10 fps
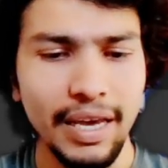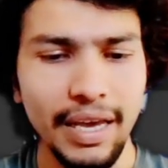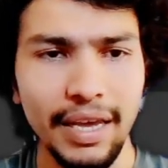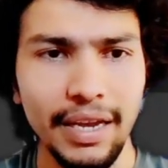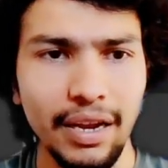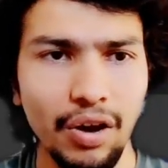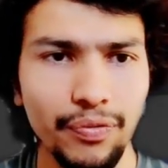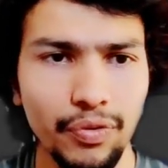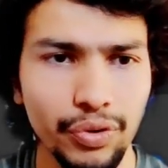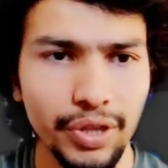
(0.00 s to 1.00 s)
And
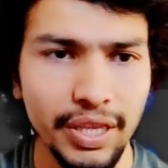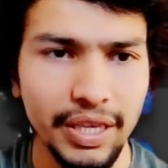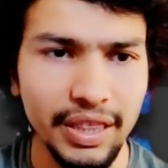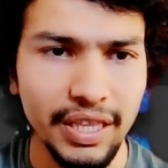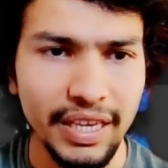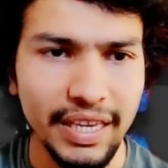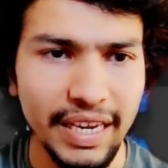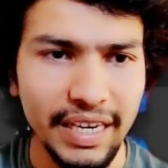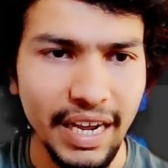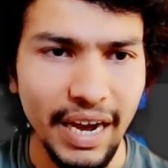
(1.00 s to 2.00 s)
of course in the
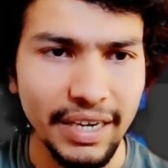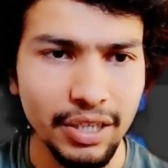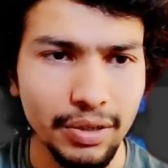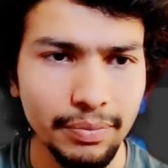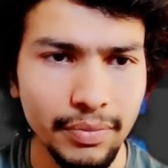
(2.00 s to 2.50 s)
get item,